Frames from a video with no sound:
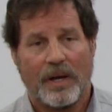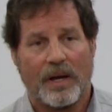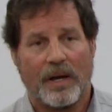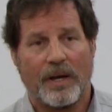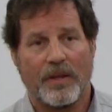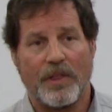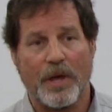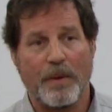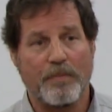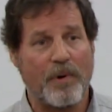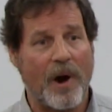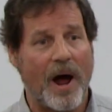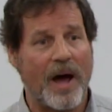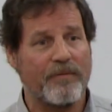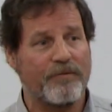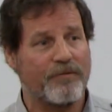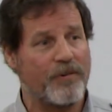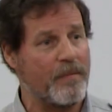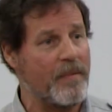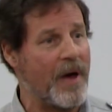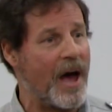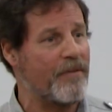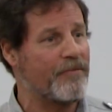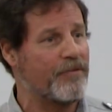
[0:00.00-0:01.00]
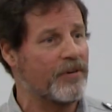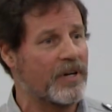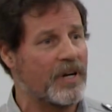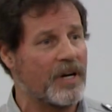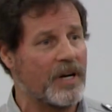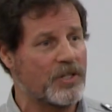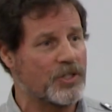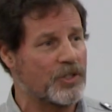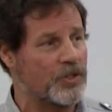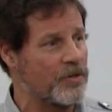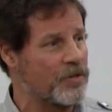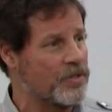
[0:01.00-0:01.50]
They brought from
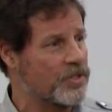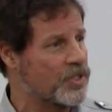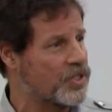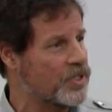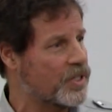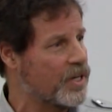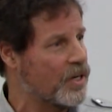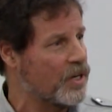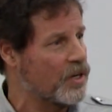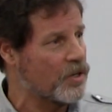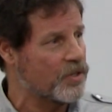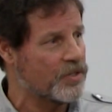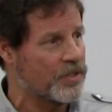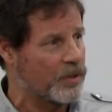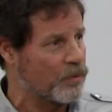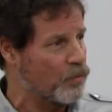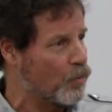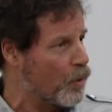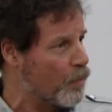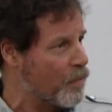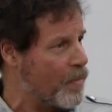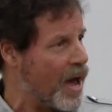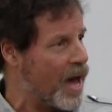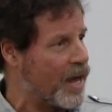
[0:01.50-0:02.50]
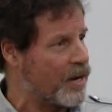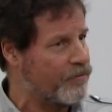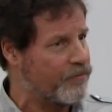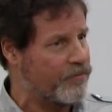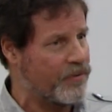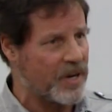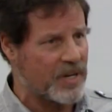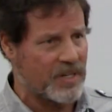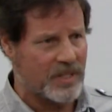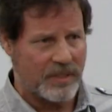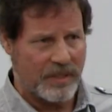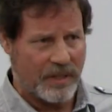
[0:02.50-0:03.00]
Africa certain skills that will
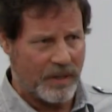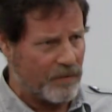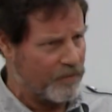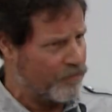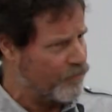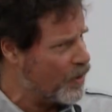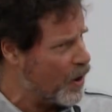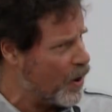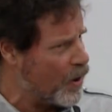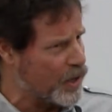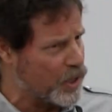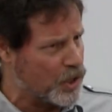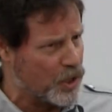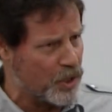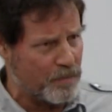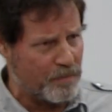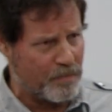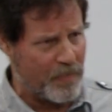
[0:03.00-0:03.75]
manifest. Very good